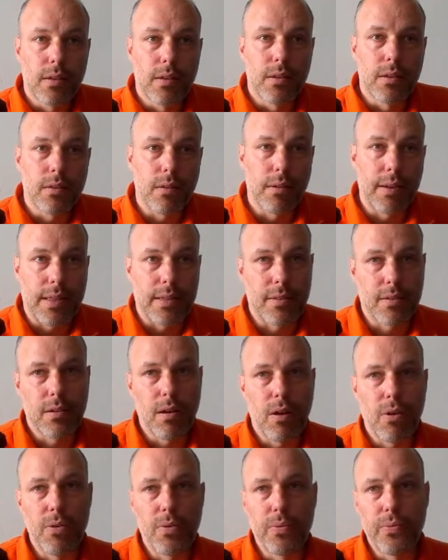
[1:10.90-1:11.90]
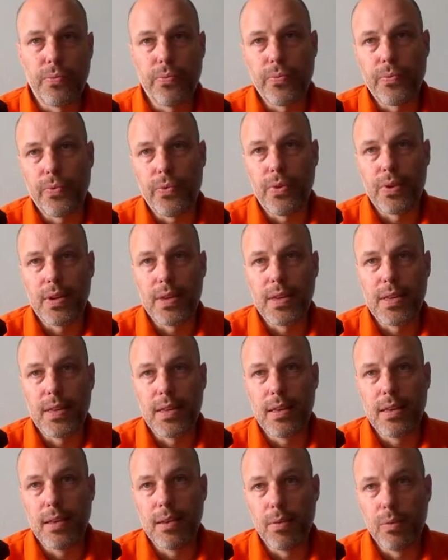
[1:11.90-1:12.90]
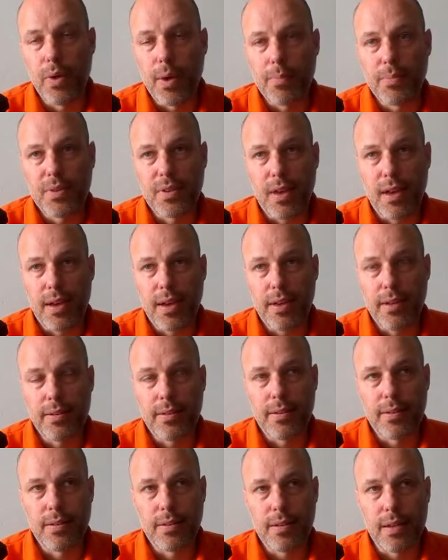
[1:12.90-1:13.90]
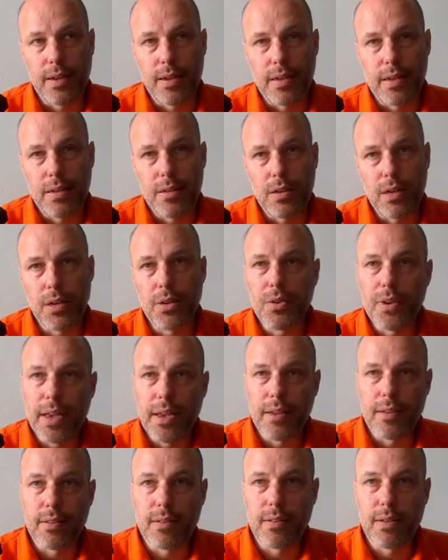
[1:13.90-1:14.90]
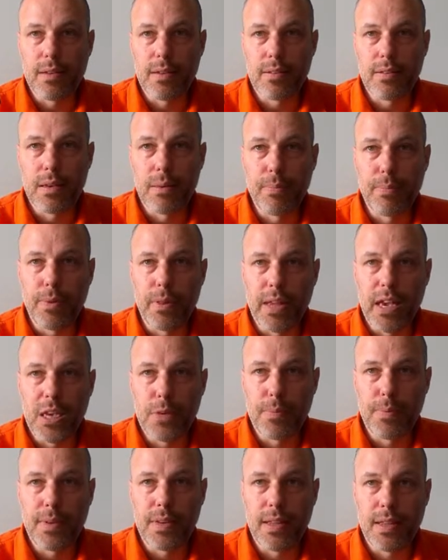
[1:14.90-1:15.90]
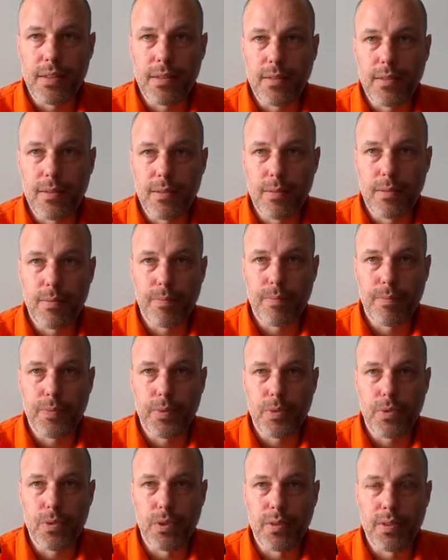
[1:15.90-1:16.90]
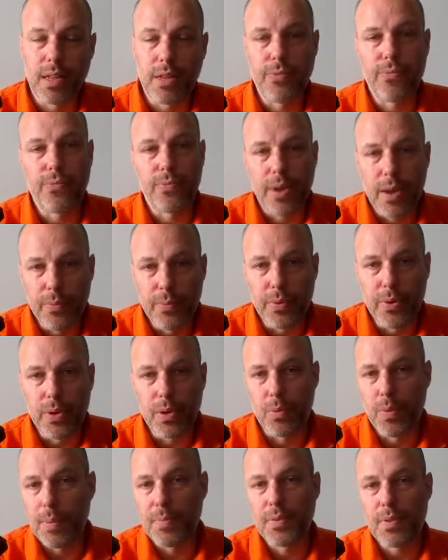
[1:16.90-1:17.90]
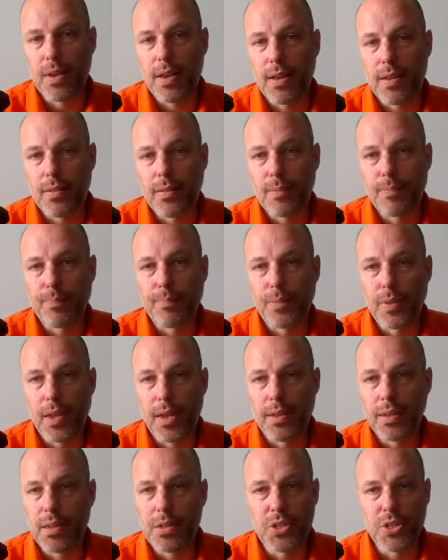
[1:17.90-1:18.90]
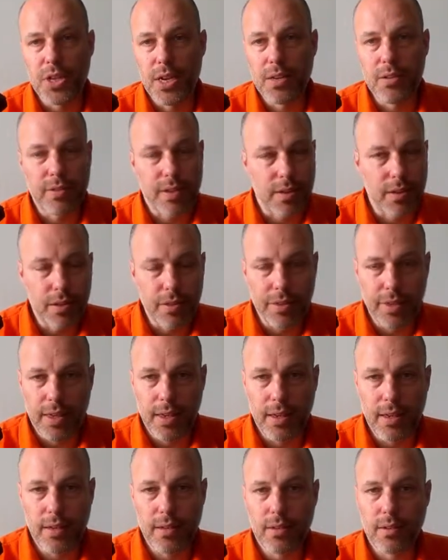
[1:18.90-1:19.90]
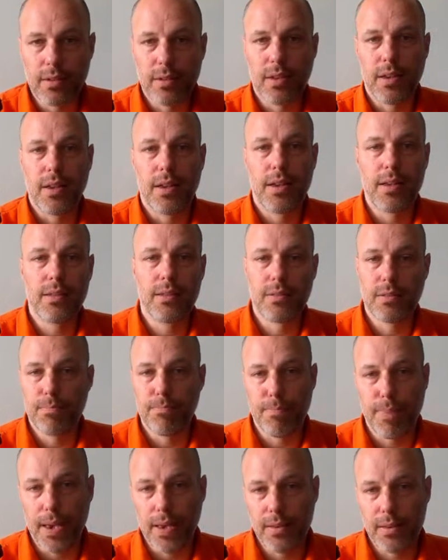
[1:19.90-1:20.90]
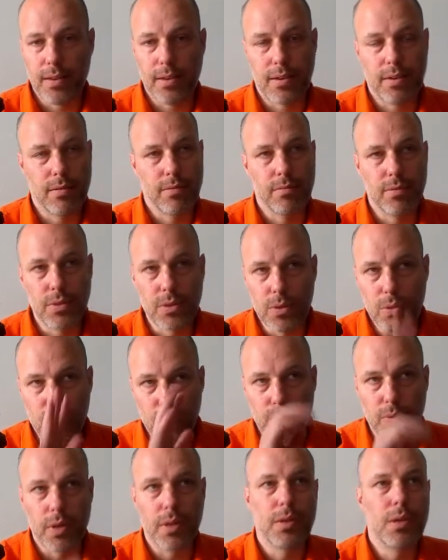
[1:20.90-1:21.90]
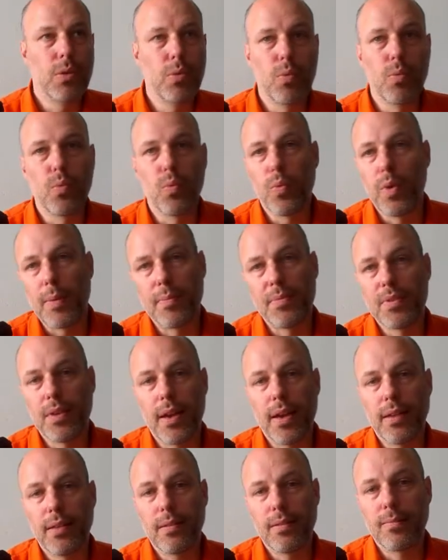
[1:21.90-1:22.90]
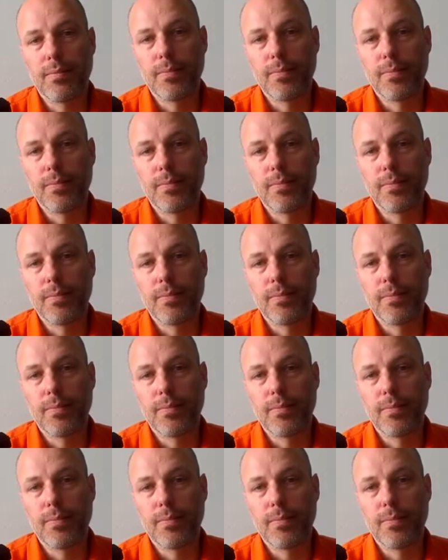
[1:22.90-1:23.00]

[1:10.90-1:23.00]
So let's go for the website, and I created a simple ASP.NET Framework website. I didn't change anything. It's basic, a new website.